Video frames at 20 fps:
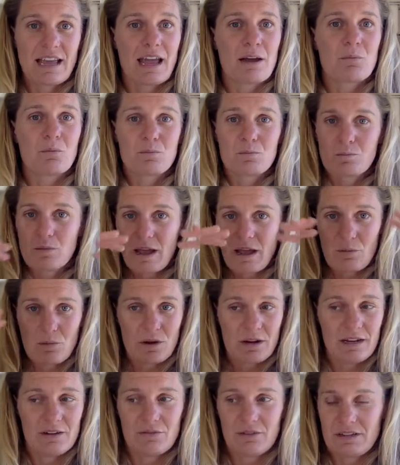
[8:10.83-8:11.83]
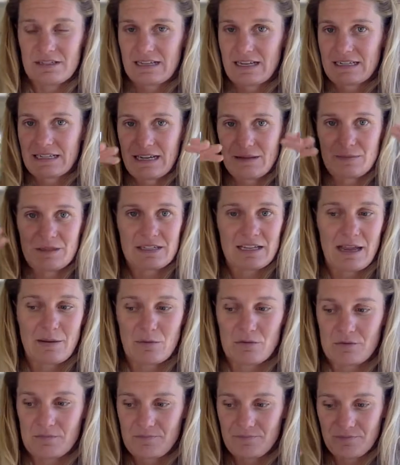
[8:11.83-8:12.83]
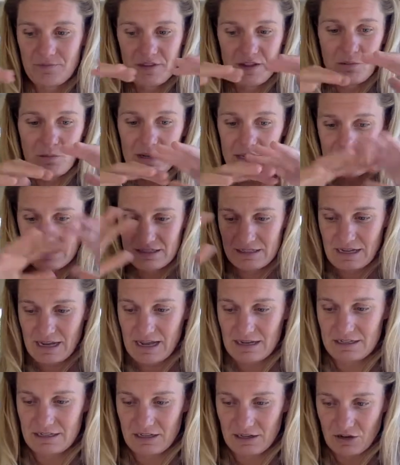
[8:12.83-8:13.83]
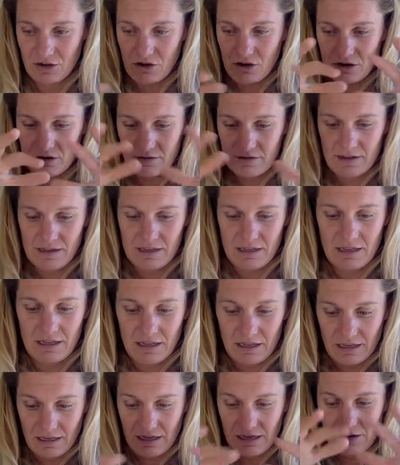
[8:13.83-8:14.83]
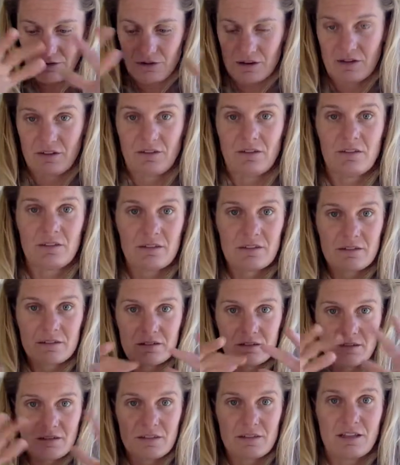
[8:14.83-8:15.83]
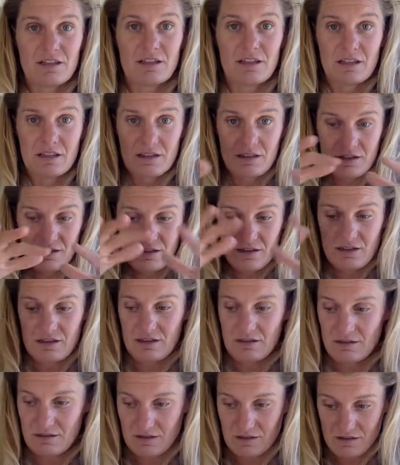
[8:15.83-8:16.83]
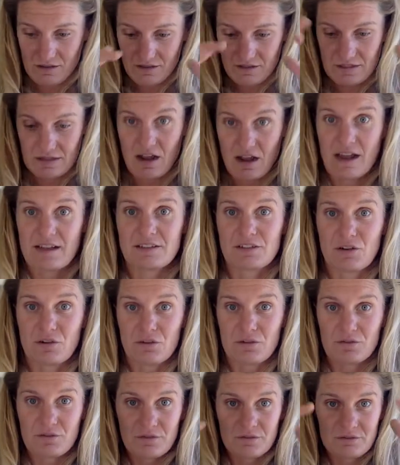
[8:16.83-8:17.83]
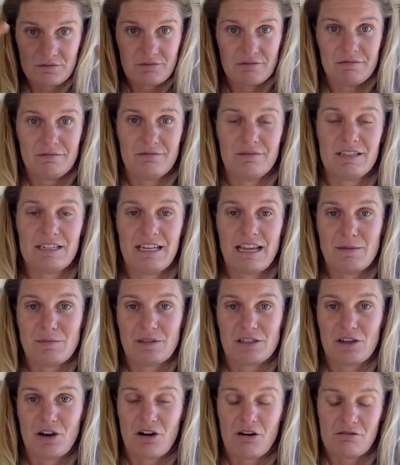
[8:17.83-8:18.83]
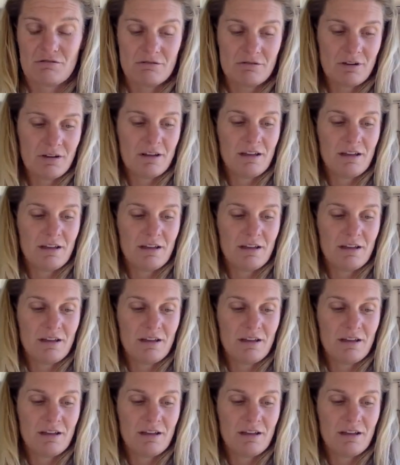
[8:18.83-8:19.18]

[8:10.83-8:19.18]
At what level is our team stable that we can start to go, here is the size of the team as a whole?